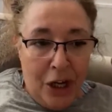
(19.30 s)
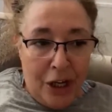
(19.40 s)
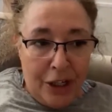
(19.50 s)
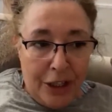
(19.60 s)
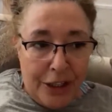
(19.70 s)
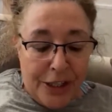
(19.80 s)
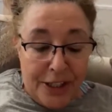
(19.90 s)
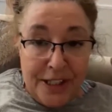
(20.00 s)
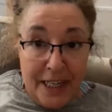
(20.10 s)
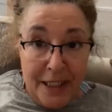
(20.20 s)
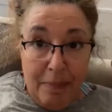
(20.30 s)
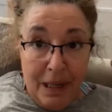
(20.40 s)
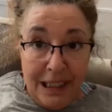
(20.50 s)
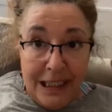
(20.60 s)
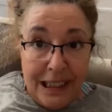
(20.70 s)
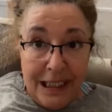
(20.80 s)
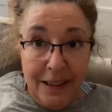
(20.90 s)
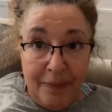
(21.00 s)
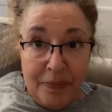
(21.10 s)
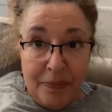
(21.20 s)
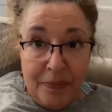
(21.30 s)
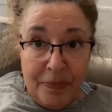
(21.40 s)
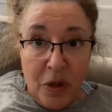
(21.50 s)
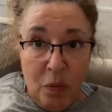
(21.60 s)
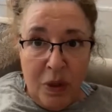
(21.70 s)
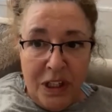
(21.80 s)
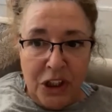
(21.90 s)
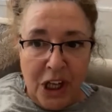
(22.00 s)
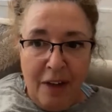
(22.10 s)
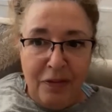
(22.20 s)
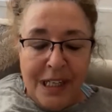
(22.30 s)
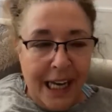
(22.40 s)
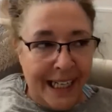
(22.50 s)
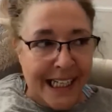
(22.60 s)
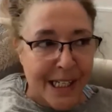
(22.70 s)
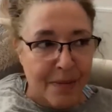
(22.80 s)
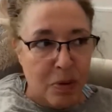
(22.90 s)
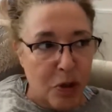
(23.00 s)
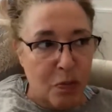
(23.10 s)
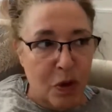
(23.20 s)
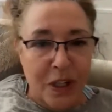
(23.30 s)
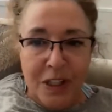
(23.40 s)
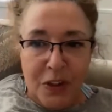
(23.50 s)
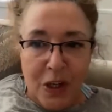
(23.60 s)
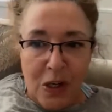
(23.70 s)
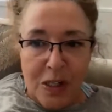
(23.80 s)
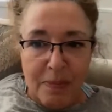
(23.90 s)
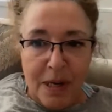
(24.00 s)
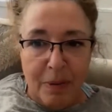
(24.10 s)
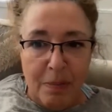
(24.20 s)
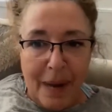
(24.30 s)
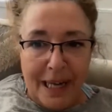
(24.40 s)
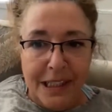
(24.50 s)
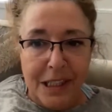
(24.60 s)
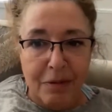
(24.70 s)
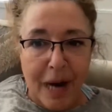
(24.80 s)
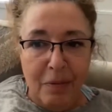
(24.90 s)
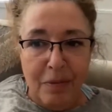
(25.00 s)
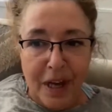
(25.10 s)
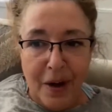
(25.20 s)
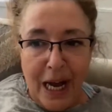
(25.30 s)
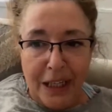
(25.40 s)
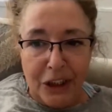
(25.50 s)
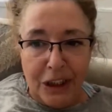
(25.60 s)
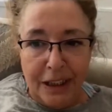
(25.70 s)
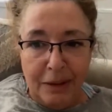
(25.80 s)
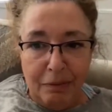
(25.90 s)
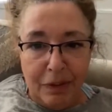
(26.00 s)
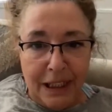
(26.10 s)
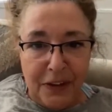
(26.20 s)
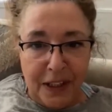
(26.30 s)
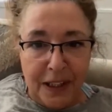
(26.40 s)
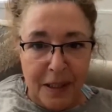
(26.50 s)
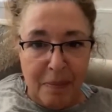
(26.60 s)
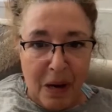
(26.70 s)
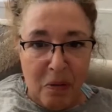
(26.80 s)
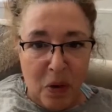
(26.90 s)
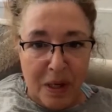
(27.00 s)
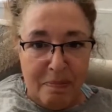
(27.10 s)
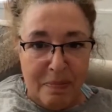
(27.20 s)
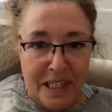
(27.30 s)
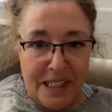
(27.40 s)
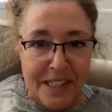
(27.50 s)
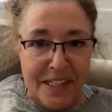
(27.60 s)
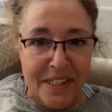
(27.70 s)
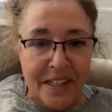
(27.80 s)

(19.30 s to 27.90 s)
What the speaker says: sustainability, which I feel like is a buzzword that lots of people bandy around without actually really thinking about what it means.